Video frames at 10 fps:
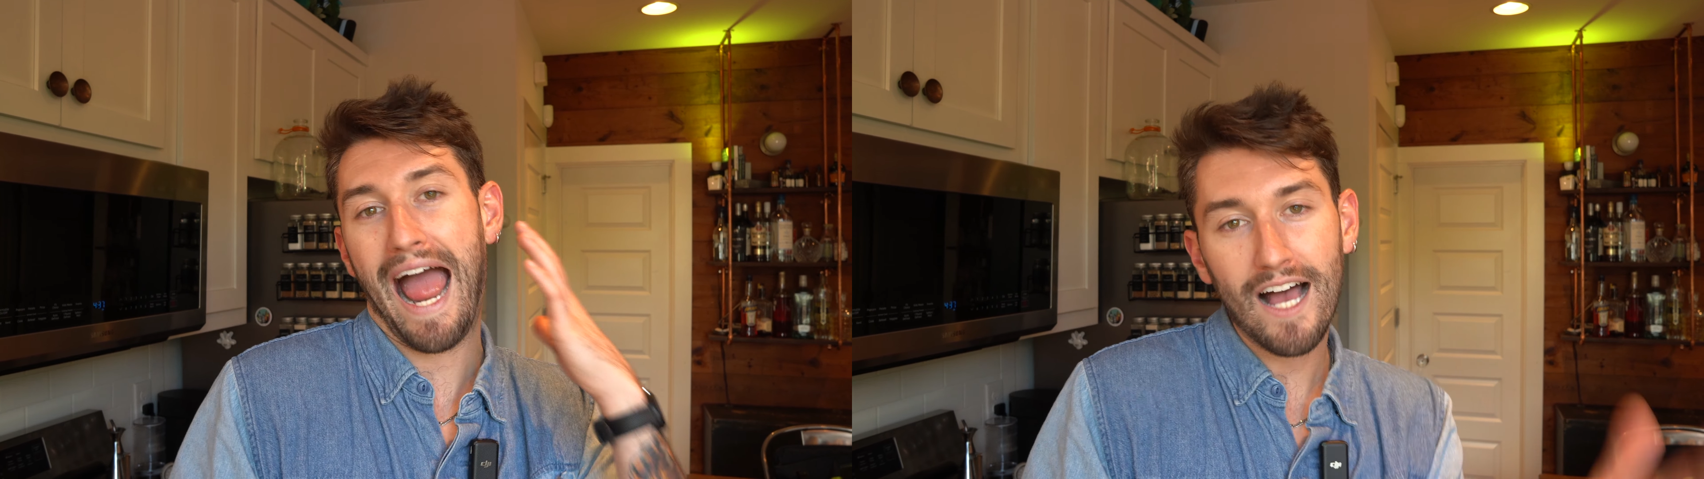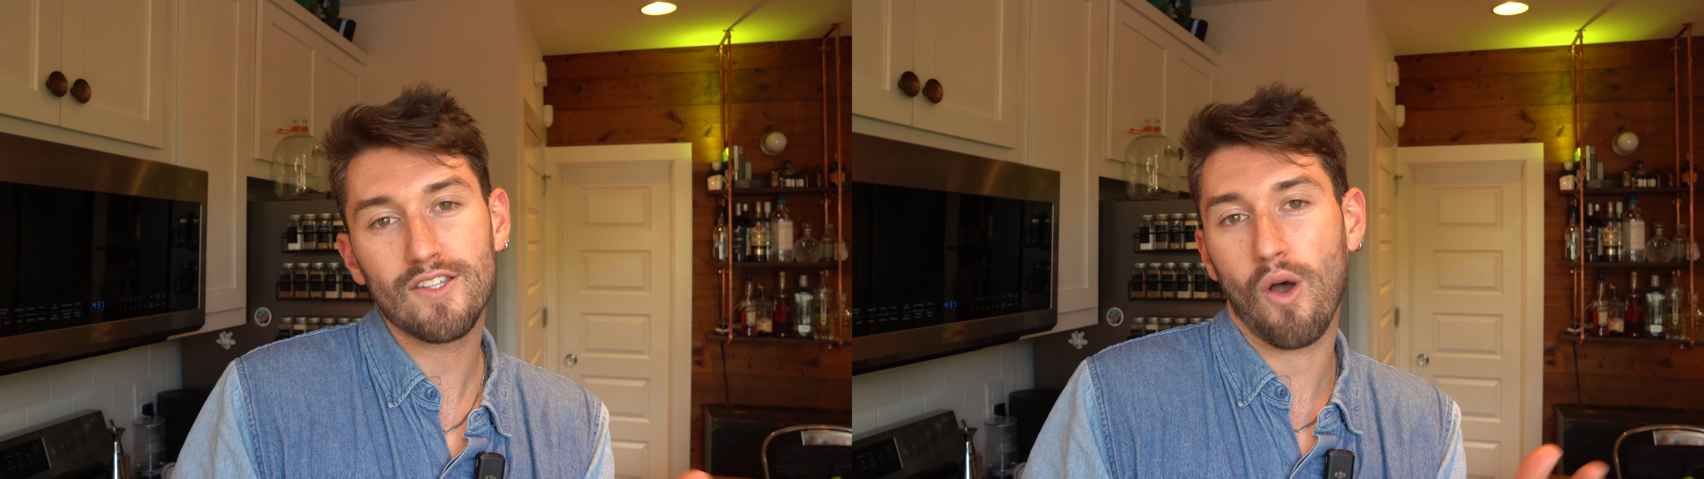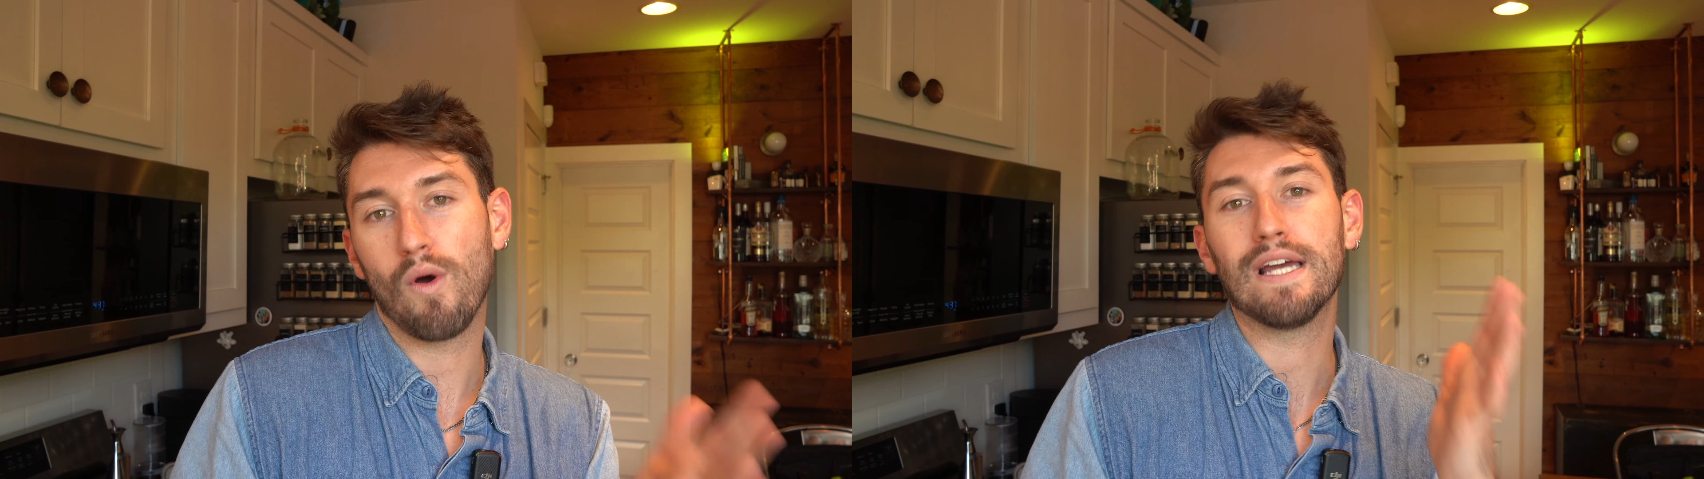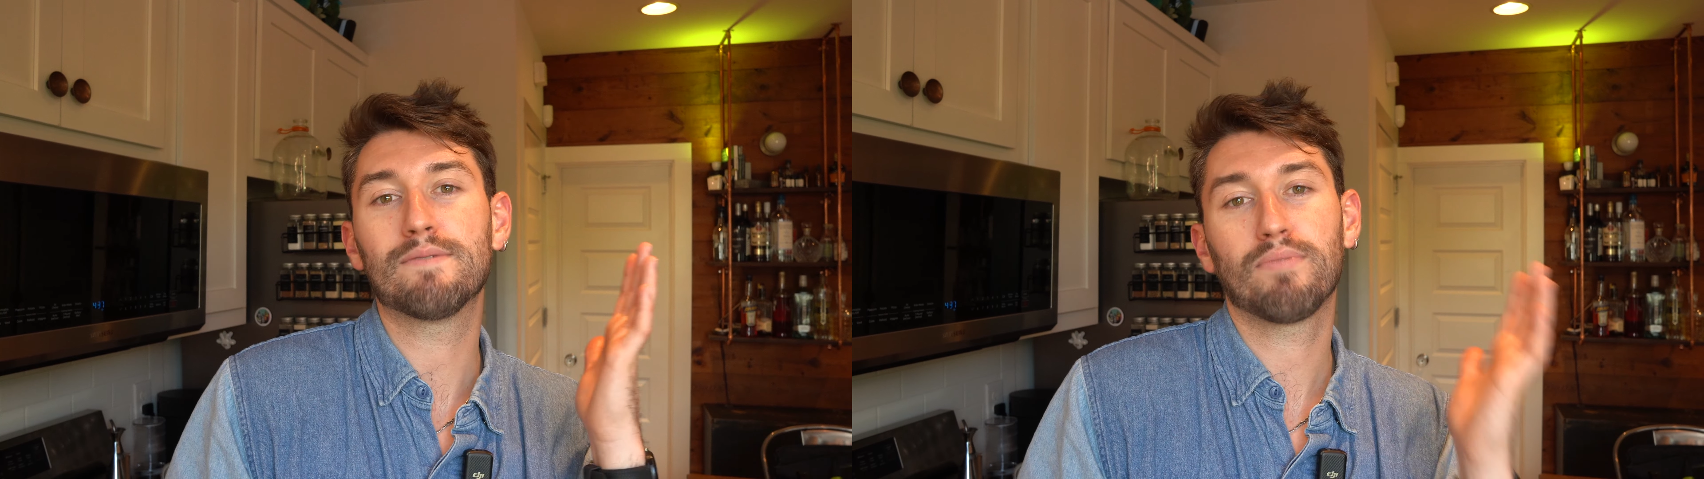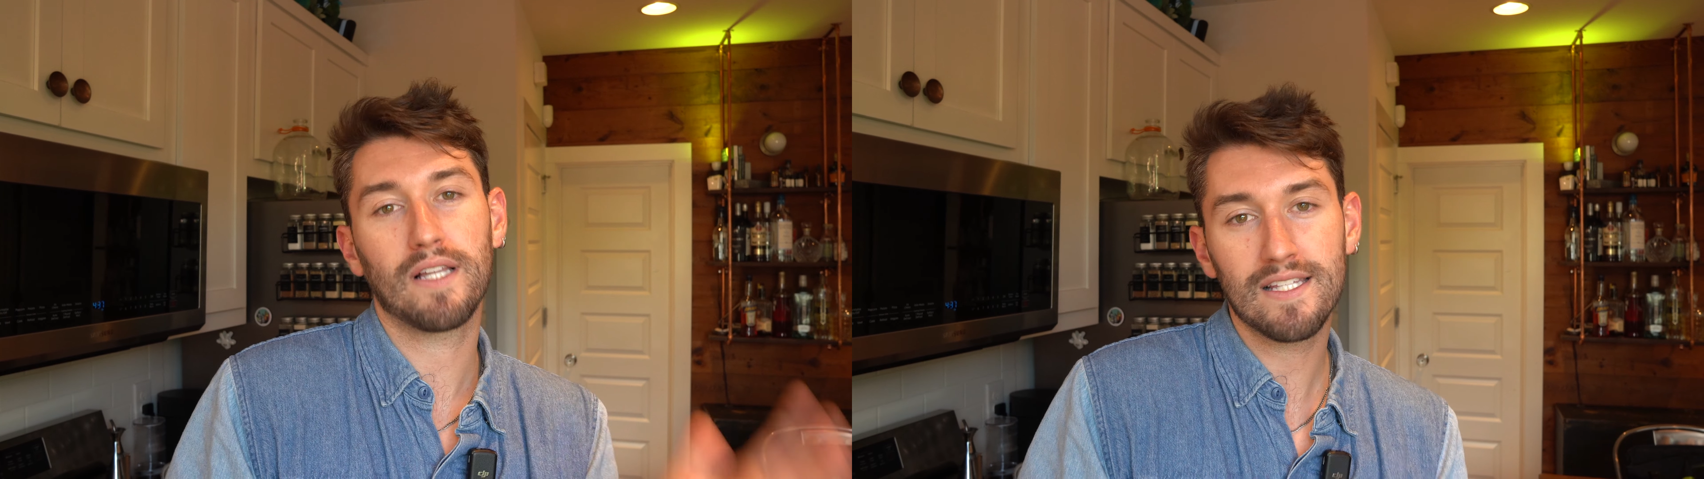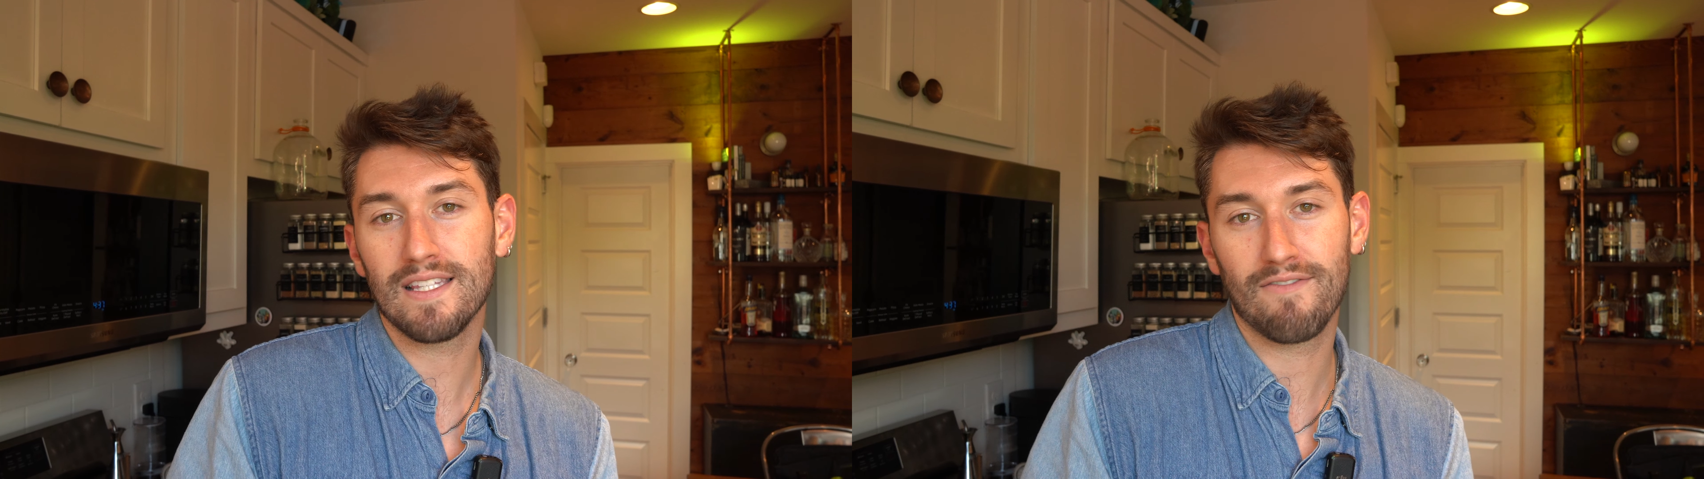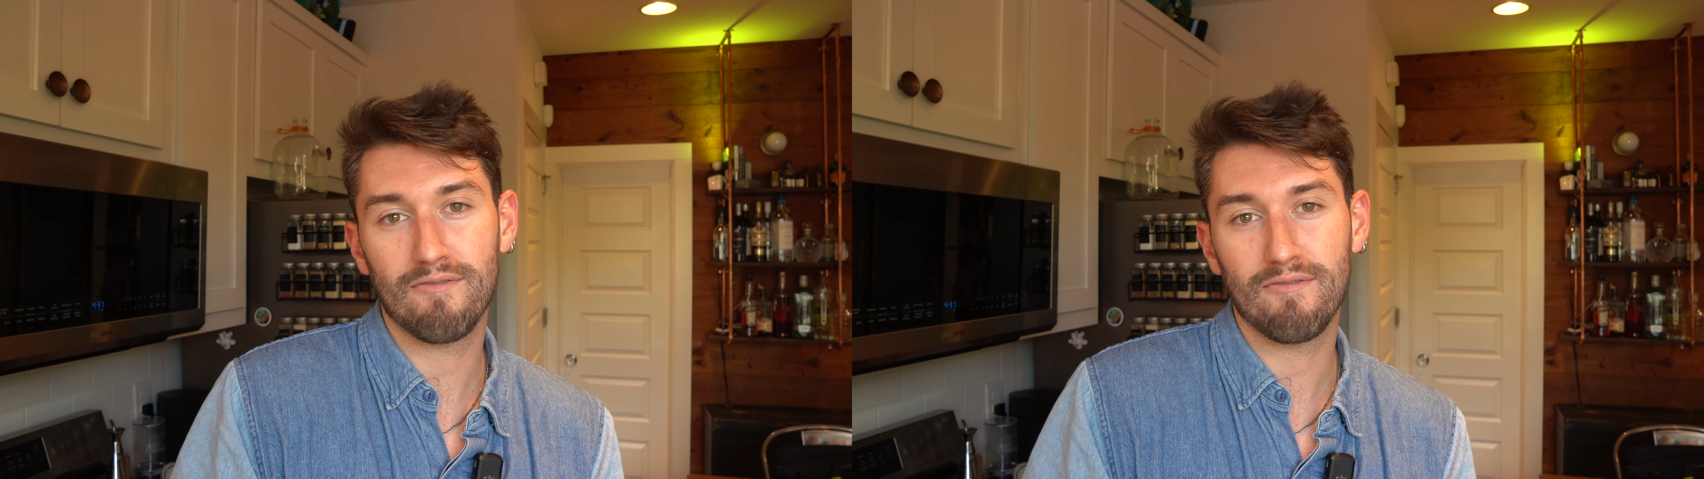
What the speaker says: as always, please leave